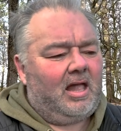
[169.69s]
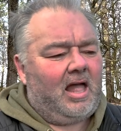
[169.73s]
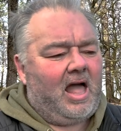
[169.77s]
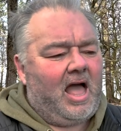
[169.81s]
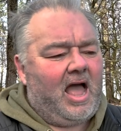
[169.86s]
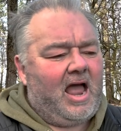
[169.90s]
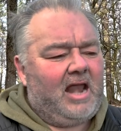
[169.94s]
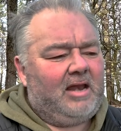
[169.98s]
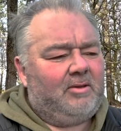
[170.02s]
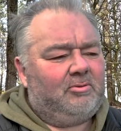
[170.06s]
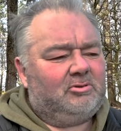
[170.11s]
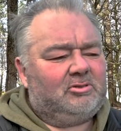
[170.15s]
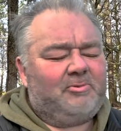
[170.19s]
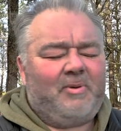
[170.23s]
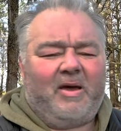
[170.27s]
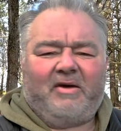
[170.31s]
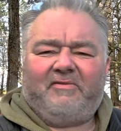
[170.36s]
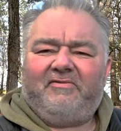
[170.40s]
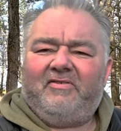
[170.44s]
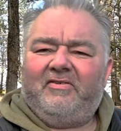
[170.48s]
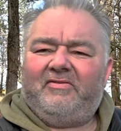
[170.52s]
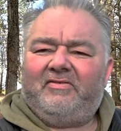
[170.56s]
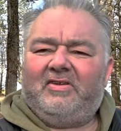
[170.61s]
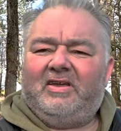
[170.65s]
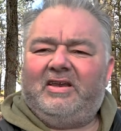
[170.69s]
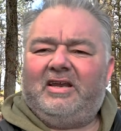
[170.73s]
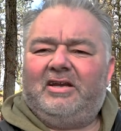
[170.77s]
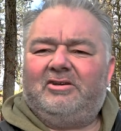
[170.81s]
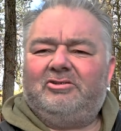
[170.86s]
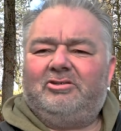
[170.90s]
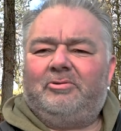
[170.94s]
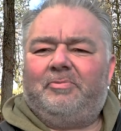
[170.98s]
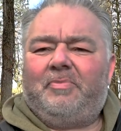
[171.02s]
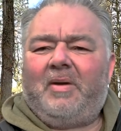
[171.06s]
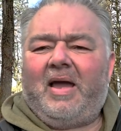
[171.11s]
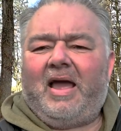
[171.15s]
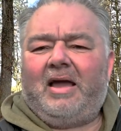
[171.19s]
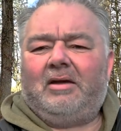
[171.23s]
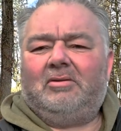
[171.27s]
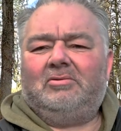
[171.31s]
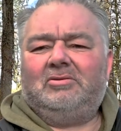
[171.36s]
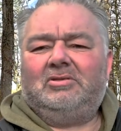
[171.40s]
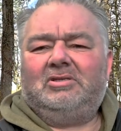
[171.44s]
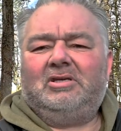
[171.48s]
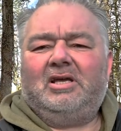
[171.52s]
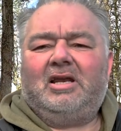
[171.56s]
and it was about £1,500.